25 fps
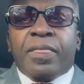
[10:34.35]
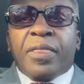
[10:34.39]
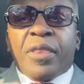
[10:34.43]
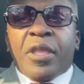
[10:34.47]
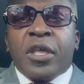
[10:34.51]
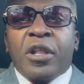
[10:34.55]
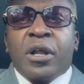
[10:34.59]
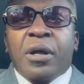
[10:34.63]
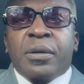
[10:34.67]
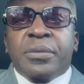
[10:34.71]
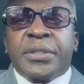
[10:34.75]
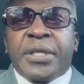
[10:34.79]

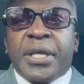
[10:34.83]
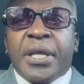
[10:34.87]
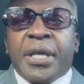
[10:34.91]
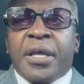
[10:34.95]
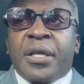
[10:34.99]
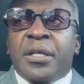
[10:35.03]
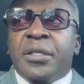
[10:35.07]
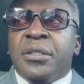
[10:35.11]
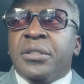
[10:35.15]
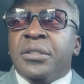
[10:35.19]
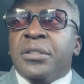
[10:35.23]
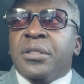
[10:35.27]
You know what I'm
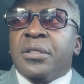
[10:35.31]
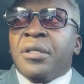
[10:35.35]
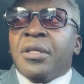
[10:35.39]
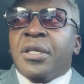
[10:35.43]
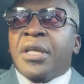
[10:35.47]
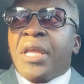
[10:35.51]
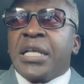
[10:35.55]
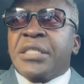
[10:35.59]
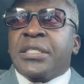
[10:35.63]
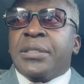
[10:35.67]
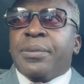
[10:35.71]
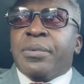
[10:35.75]
saying?
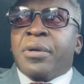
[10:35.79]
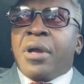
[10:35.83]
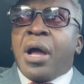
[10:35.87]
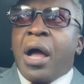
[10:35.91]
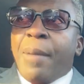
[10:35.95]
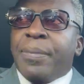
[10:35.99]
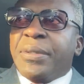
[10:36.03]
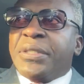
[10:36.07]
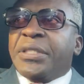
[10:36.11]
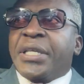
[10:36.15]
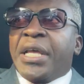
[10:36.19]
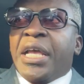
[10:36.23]
Get some
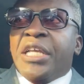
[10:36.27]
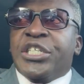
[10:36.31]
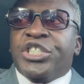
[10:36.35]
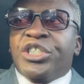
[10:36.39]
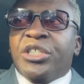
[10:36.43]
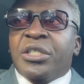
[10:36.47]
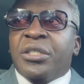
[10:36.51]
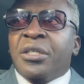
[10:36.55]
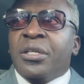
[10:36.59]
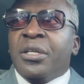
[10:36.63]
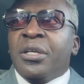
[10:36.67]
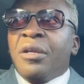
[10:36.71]

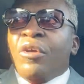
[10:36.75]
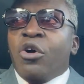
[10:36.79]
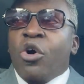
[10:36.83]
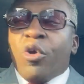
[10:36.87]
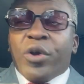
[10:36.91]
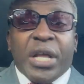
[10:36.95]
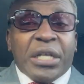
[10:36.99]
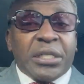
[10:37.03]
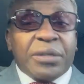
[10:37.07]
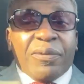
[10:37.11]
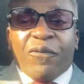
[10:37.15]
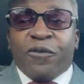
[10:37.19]
compensation
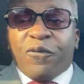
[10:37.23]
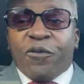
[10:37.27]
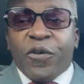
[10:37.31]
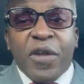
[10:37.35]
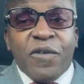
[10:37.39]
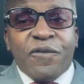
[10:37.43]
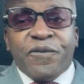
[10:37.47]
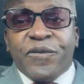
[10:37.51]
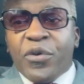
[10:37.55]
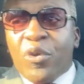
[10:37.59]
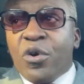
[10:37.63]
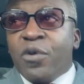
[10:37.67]
or get some
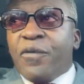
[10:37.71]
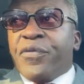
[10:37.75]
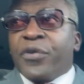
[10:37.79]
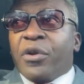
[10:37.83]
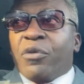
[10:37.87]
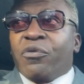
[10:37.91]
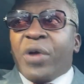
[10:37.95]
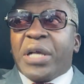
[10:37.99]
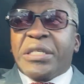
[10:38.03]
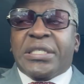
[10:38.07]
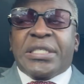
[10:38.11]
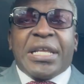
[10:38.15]
free food for
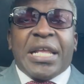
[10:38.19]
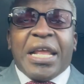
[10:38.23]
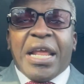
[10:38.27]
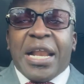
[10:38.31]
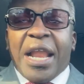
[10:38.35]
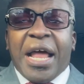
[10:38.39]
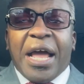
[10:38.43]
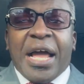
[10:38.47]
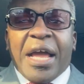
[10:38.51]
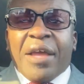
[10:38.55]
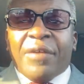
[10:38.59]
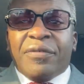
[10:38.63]
the rest of their
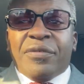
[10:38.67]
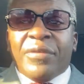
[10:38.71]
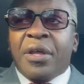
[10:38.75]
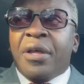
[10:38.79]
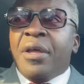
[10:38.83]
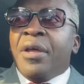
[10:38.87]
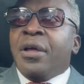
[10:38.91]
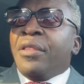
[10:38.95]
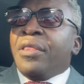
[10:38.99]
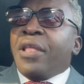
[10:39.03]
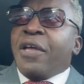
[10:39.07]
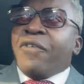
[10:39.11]
lives.
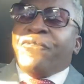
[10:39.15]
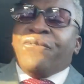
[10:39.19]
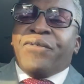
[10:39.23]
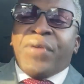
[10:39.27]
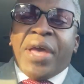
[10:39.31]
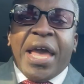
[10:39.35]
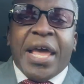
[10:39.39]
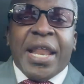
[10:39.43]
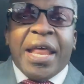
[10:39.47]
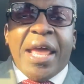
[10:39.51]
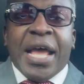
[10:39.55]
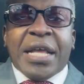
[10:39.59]
Their
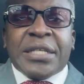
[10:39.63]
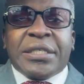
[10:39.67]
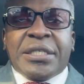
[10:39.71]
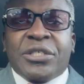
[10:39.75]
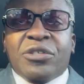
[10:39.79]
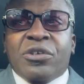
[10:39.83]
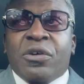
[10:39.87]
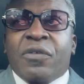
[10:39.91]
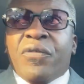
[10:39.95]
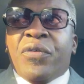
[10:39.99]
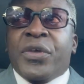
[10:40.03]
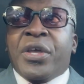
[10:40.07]
fat
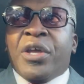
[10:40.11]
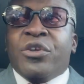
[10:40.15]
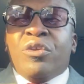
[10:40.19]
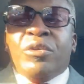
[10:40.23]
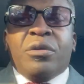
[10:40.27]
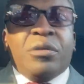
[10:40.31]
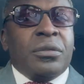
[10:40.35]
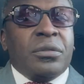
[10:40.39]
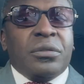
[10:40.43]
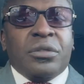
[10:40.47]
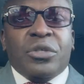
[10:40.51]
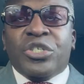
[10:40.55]
asses over here,
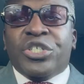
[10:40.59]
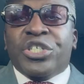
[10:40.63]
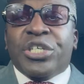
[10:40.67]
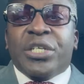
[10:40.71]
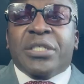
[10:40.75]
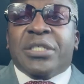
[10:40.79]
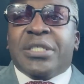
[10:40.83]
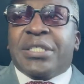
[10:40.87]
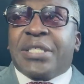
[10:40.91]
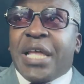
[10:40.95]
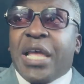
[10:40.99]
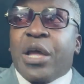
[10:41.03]
you should
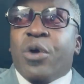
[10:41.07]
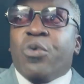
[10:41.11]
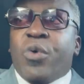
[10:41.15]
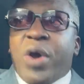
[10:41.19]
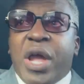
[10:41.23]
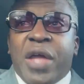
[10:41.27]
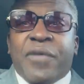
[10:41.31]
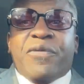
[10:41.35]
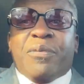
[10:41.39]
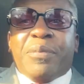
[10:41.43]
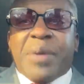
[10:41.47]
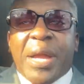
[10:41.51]
have stayed
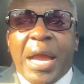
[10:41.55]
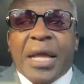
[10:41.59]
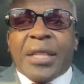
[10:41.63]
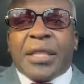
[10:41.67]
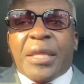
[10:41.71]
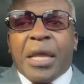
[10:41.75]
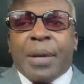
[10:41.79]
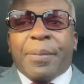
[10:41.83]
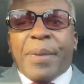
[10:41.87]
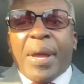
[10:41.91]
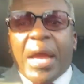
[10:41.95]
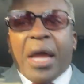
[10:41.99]
away from
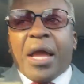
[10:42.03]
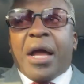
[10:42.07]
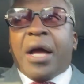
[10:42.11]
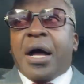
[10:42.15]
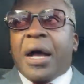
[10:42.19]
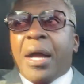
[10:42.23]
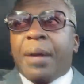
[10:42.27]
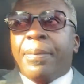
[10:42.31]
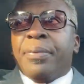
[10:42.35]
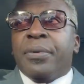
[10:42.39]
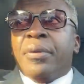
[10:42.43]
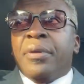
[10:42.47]
goddamn
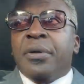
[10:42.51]
IHOP.